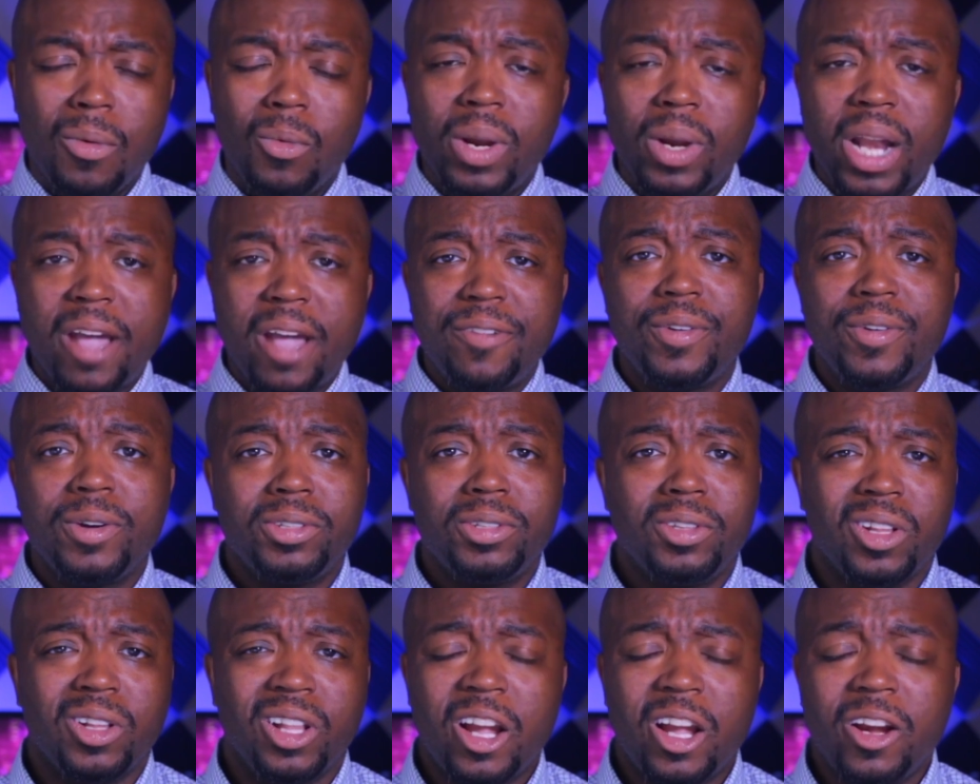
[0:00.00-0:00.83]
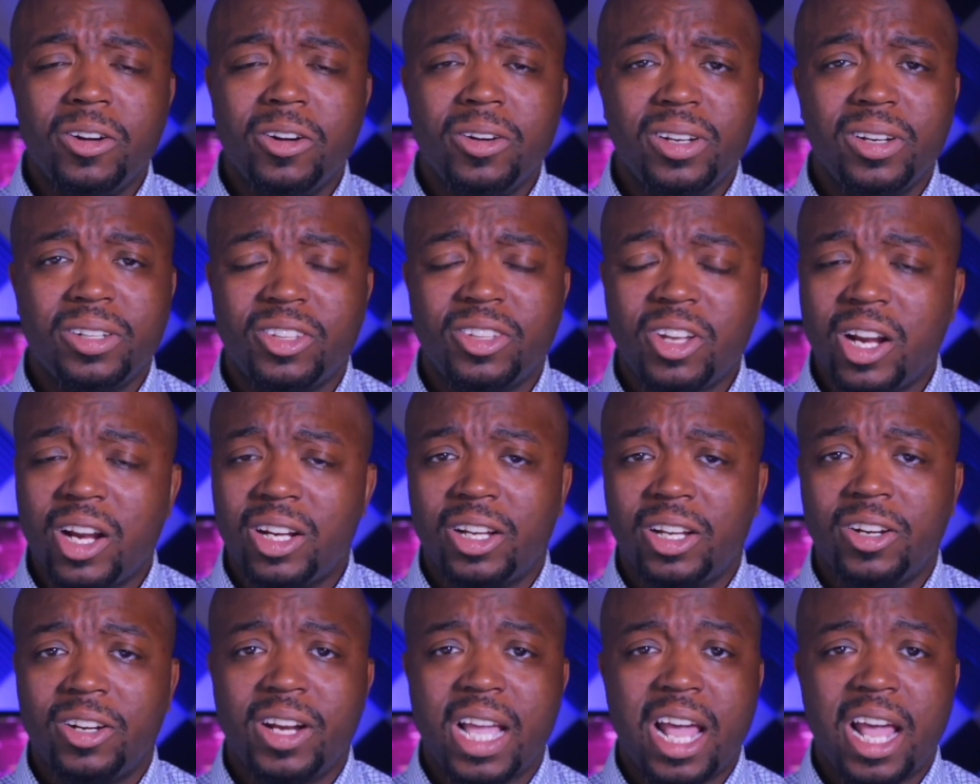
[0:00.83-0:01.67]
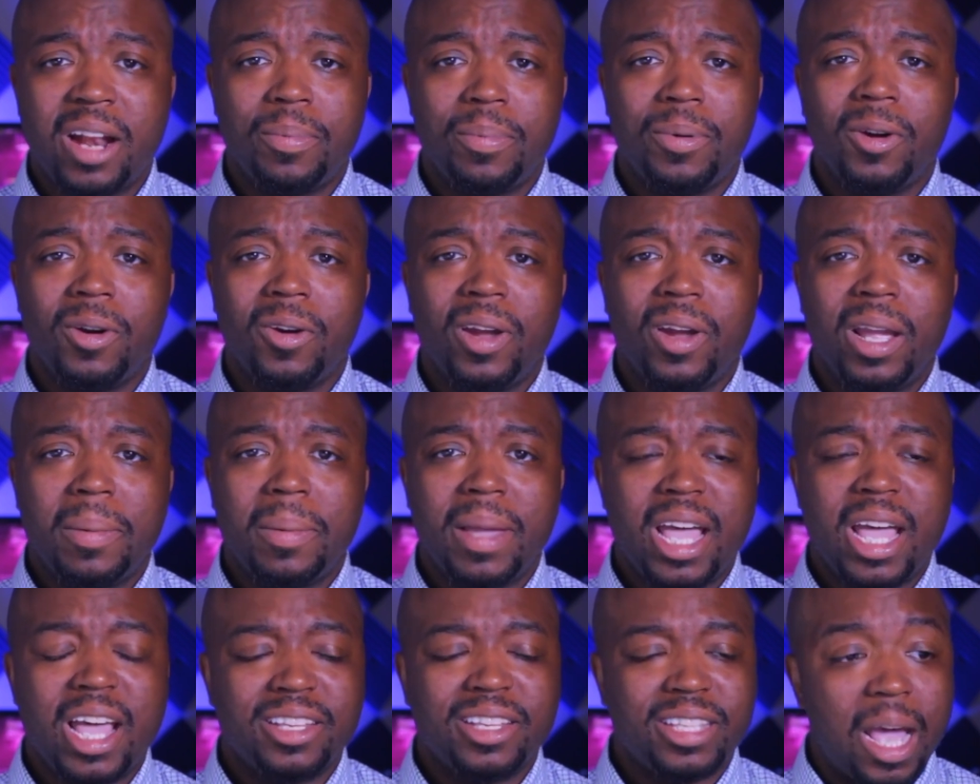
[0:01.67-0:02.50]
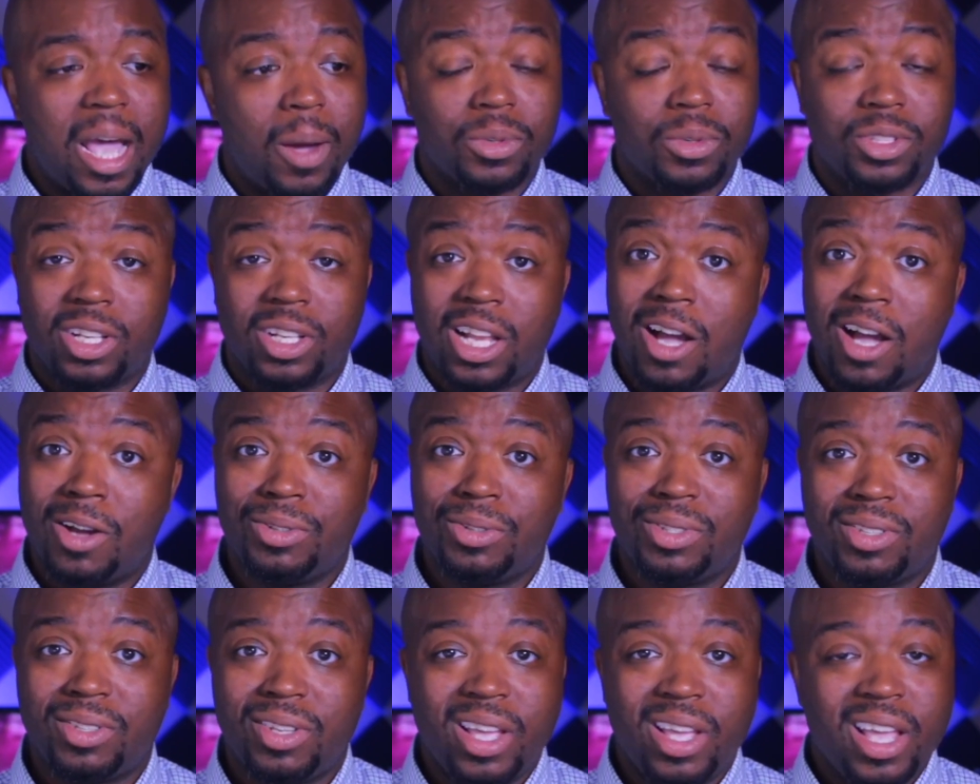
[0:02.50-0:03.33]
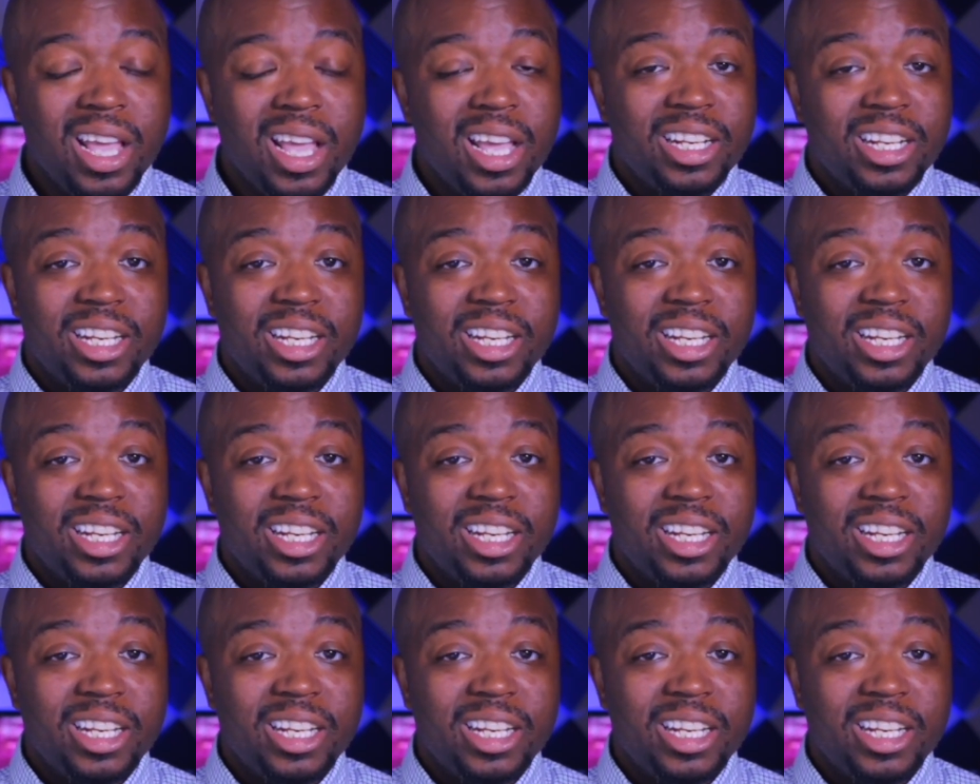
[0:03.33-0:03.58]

when I first learned, start learning how to program, guys, I was lost,